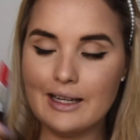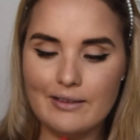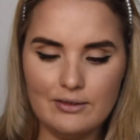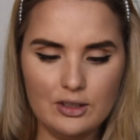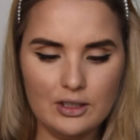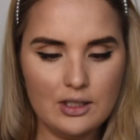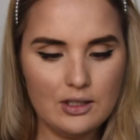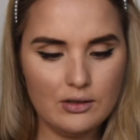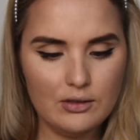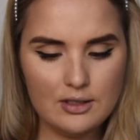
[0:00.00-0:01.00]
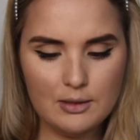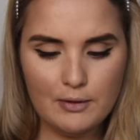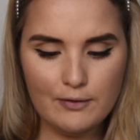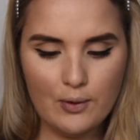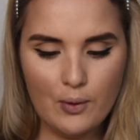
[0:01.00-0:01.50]
I have not used it
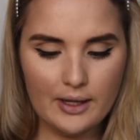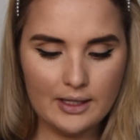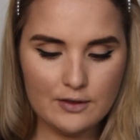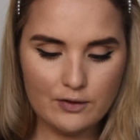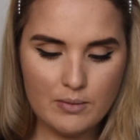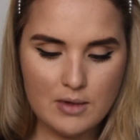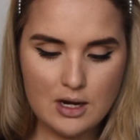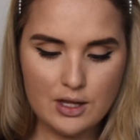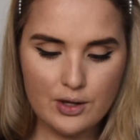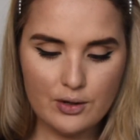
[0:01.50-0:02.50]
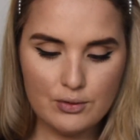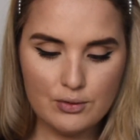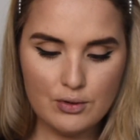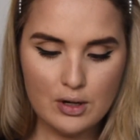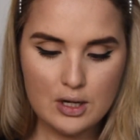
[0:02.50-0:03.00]
before. It is from the
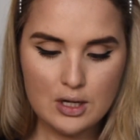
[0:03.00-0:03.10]
new